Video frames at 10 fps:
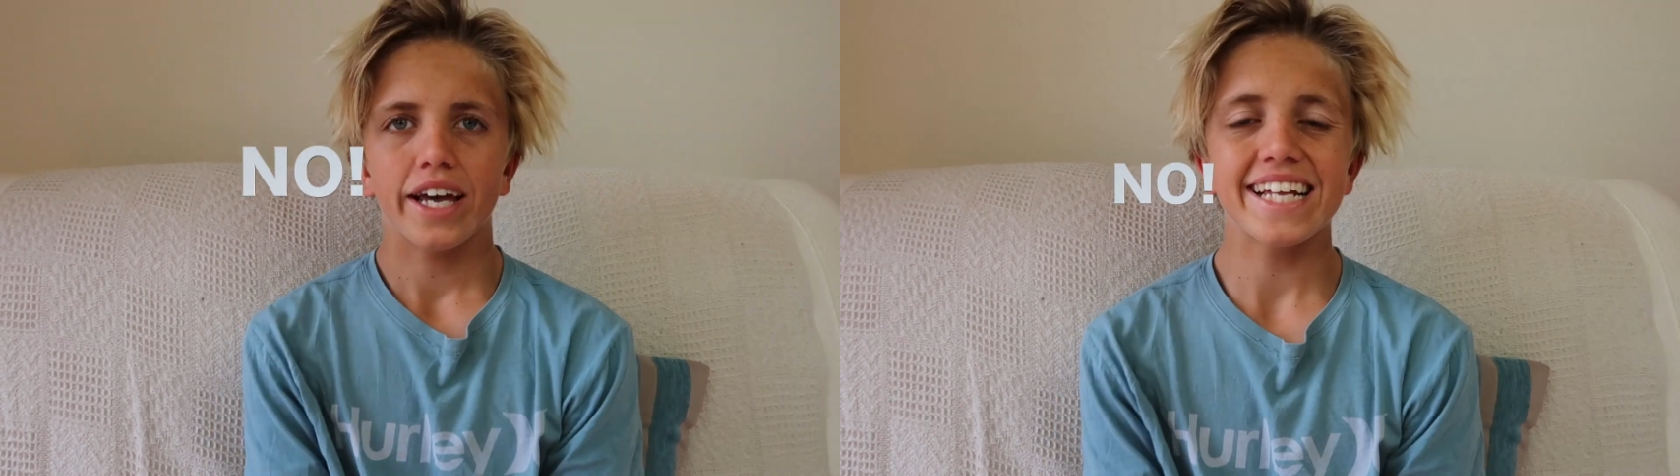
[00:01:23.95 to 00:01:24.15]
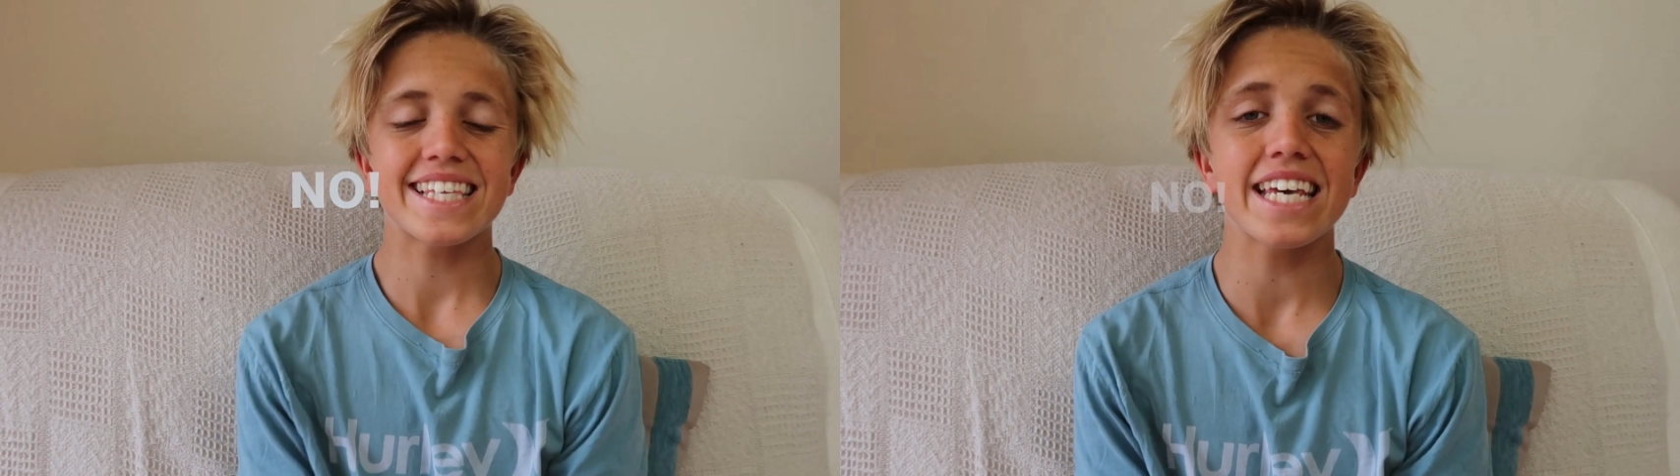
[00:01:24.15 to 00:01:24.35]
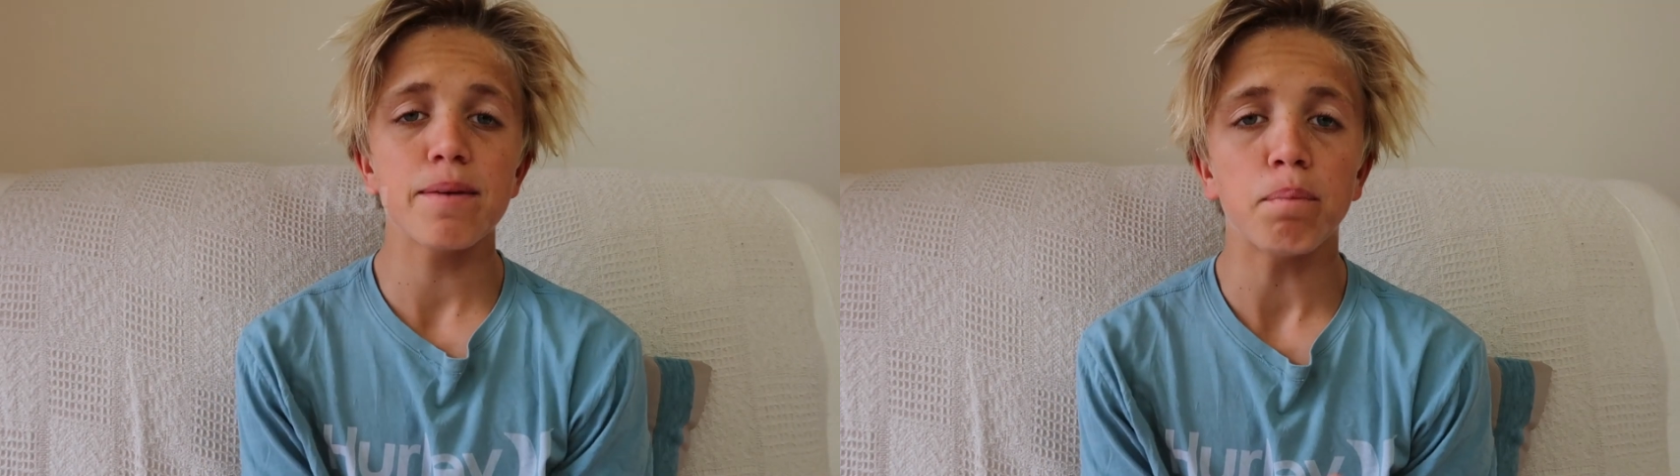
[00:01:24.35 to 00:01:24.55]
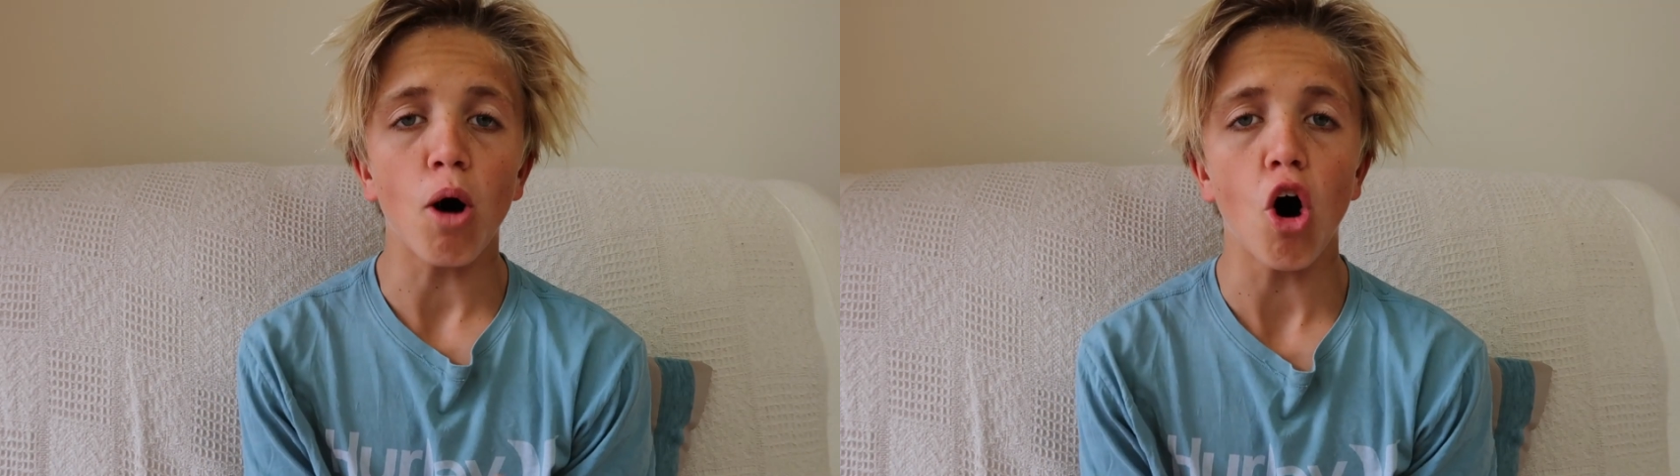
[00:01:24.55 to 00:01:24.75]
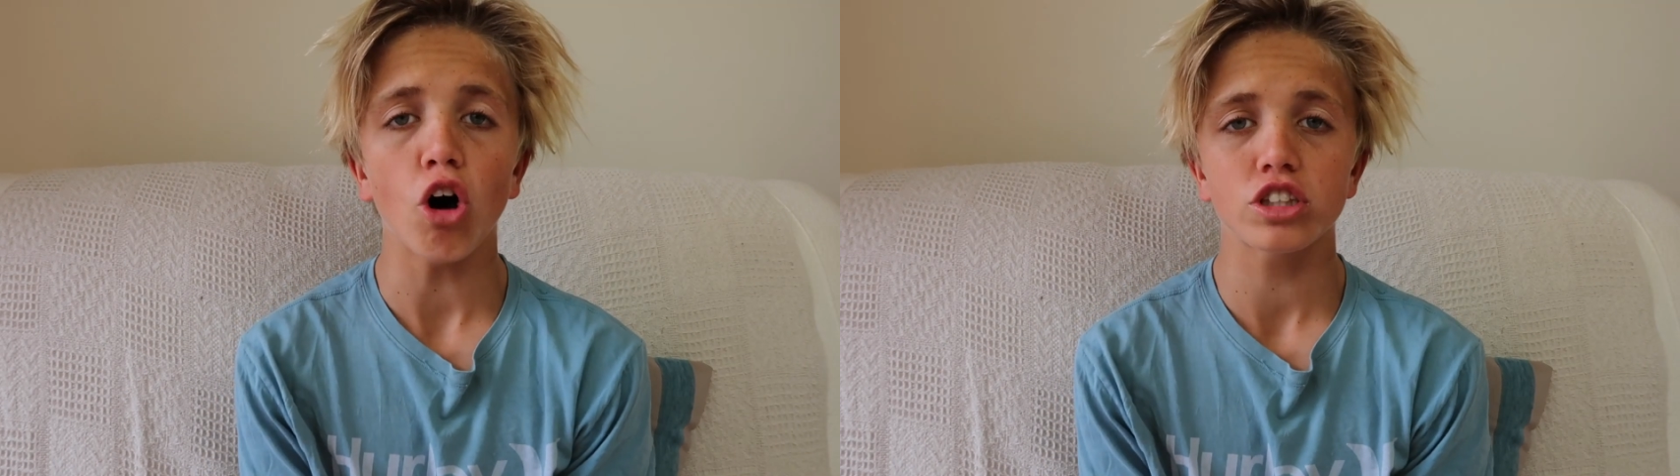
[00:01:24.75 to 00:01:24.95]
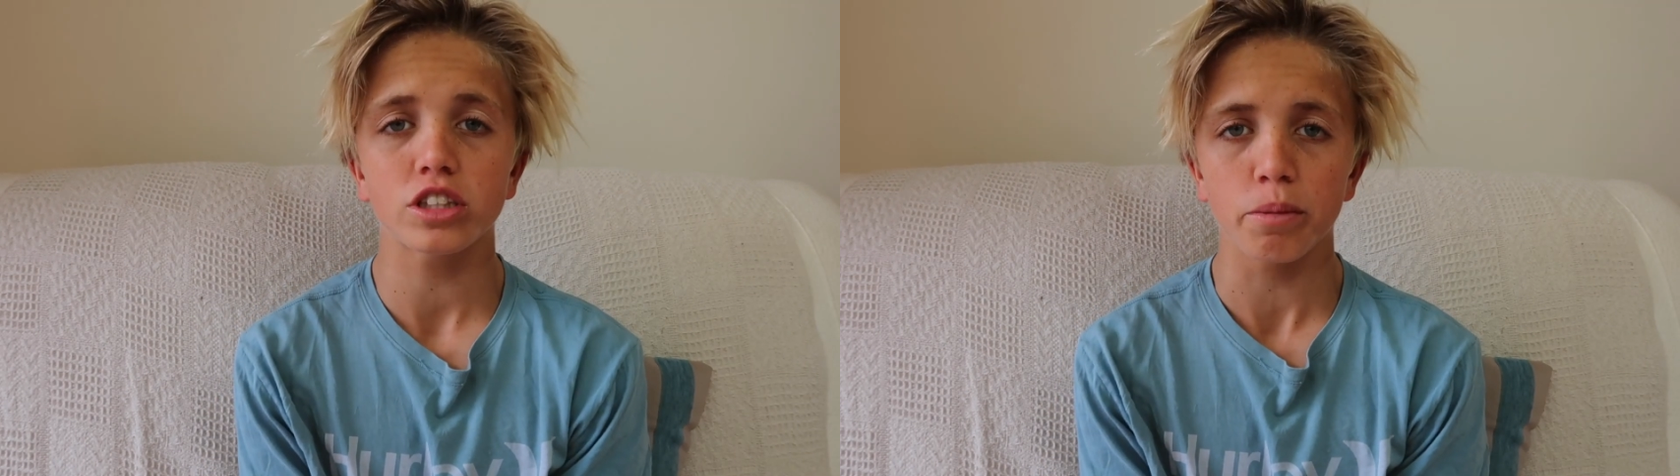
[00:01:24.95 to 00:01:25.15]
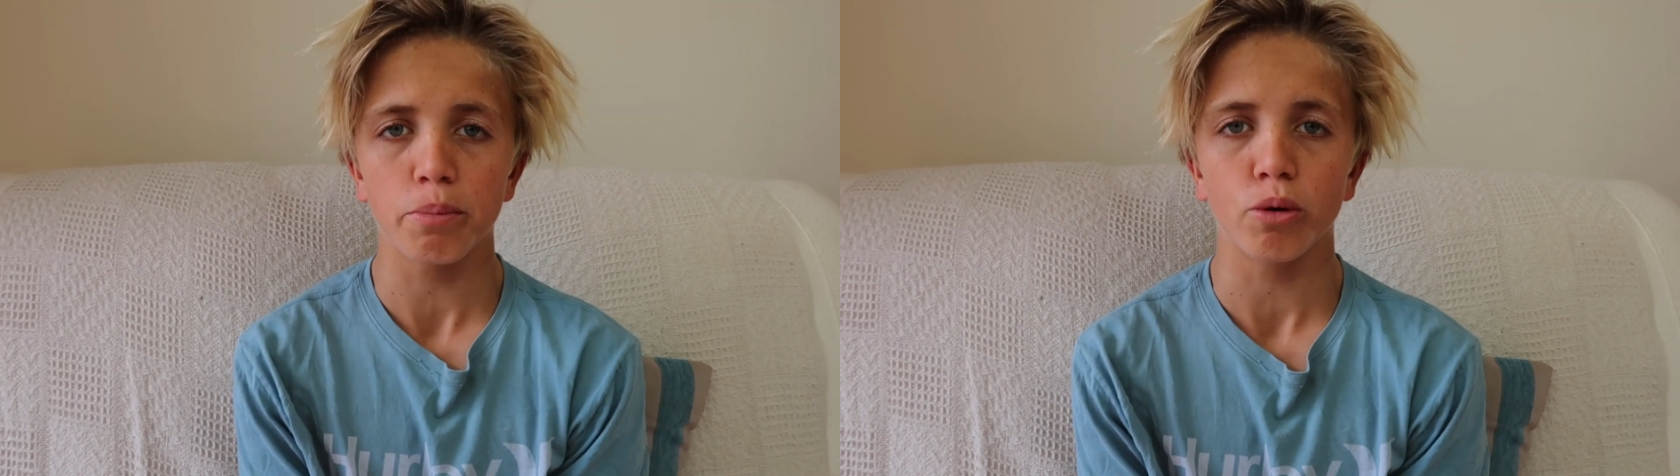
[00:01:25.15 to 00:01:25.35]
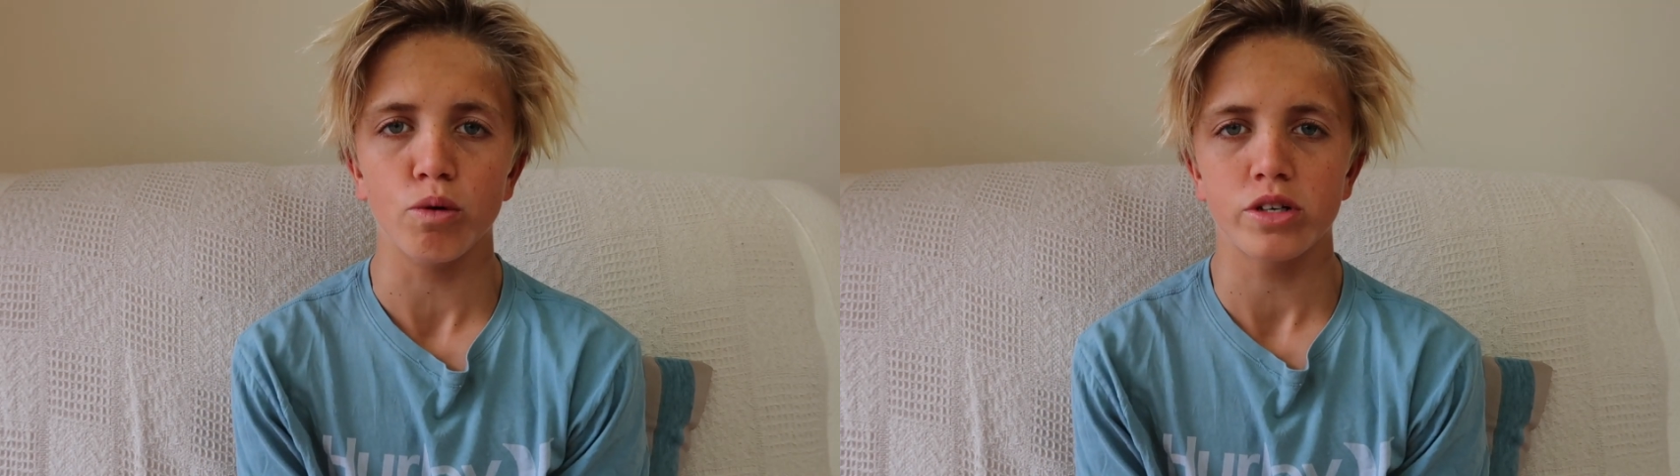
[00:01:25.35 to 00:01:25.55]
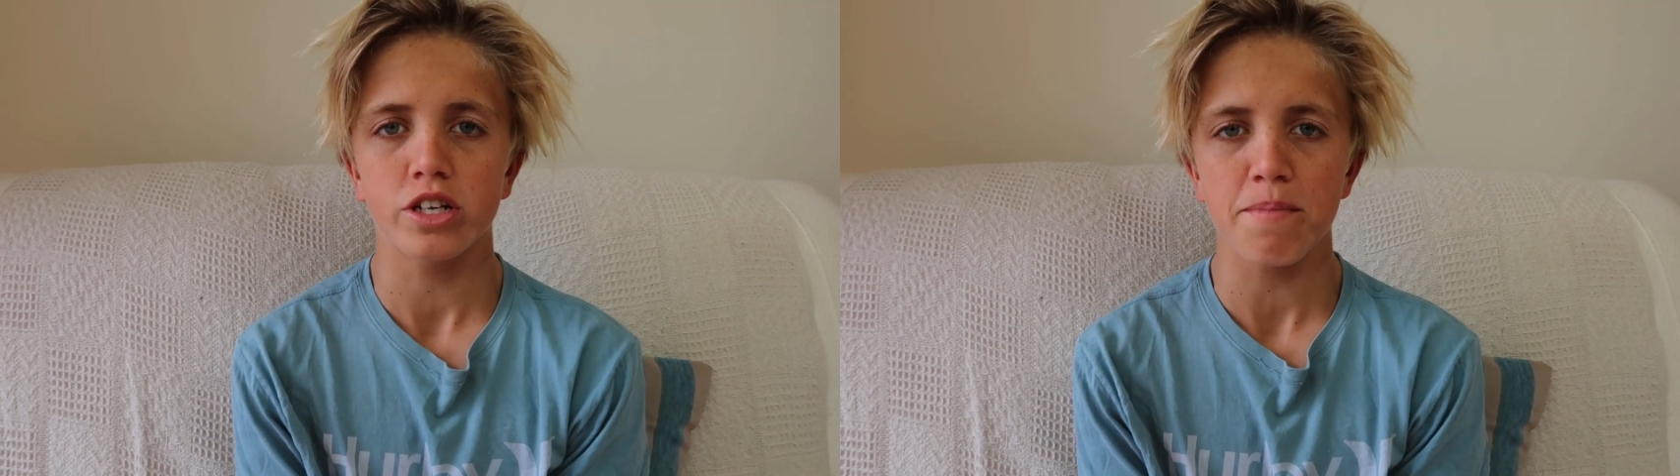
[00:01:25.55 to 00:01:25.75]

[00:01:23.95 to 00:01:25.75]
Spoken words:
It's impossible to